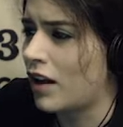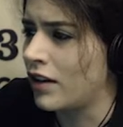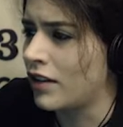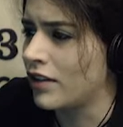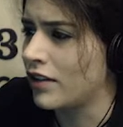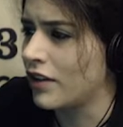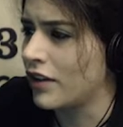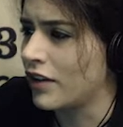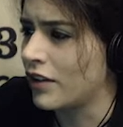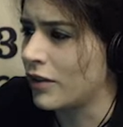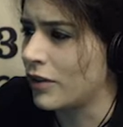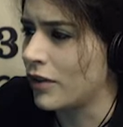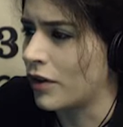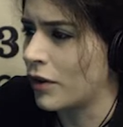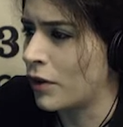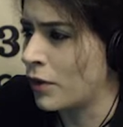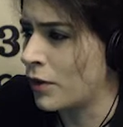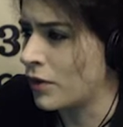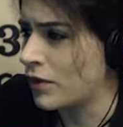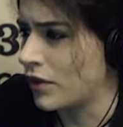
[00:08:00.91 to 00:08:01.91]

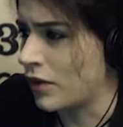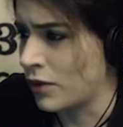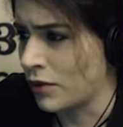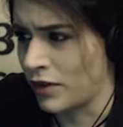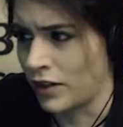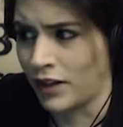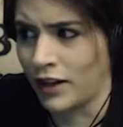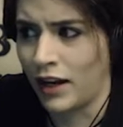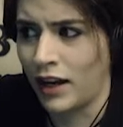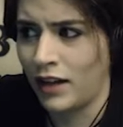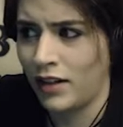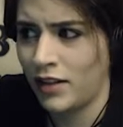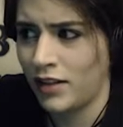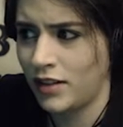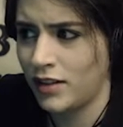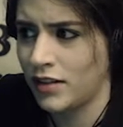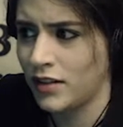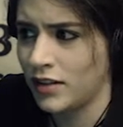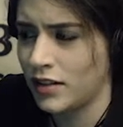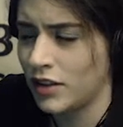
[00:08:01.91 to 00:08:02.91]

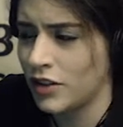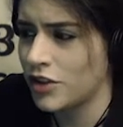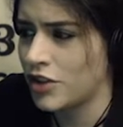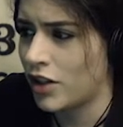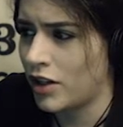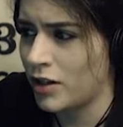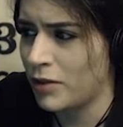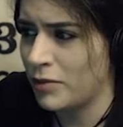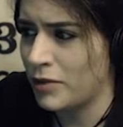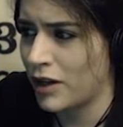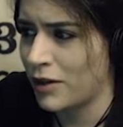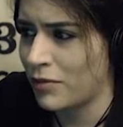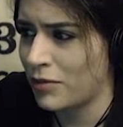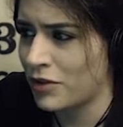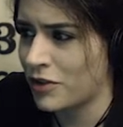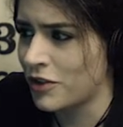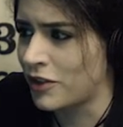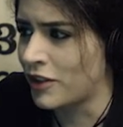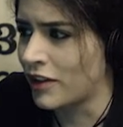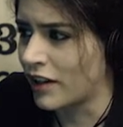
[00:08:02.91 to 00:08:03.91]
Onagata? Charmed, I'm
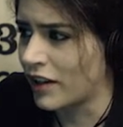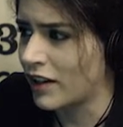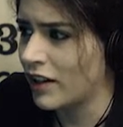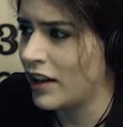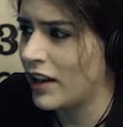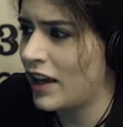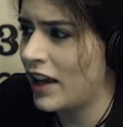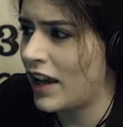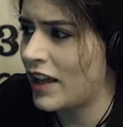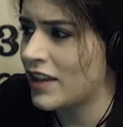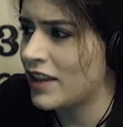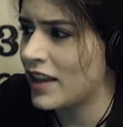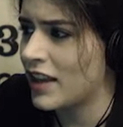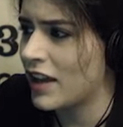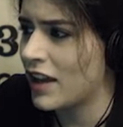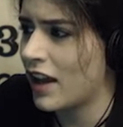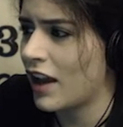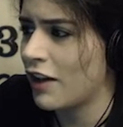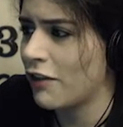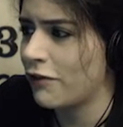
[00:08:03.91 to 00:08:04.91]
sure. And
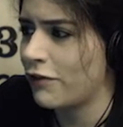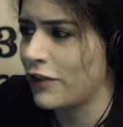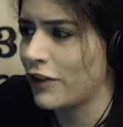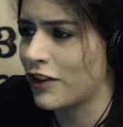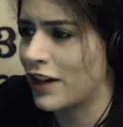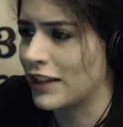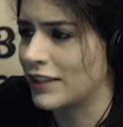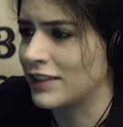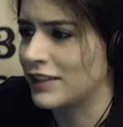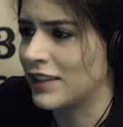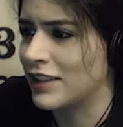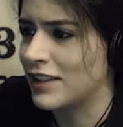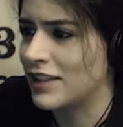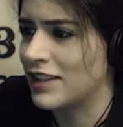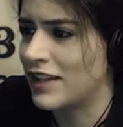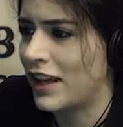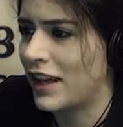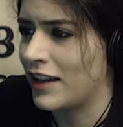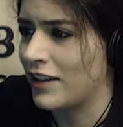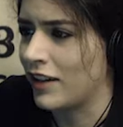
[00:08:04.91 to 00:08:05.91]
the
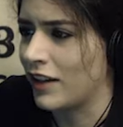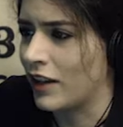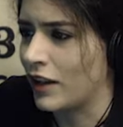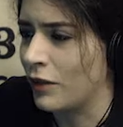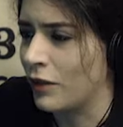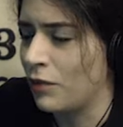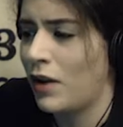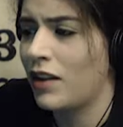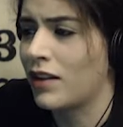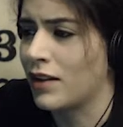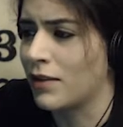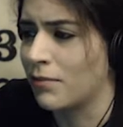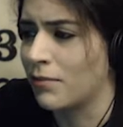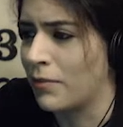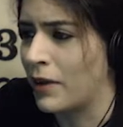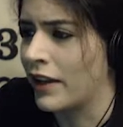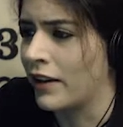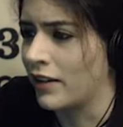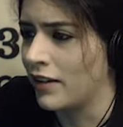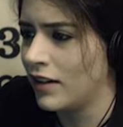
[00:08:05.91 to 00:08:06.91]
efflorescent dandy. Welcome,
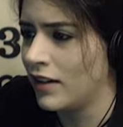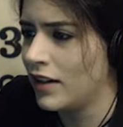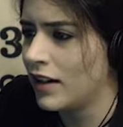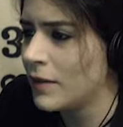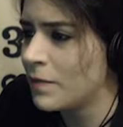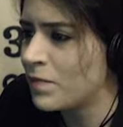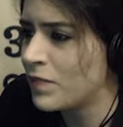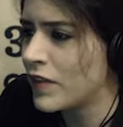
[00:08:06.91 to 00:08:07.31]
Petal.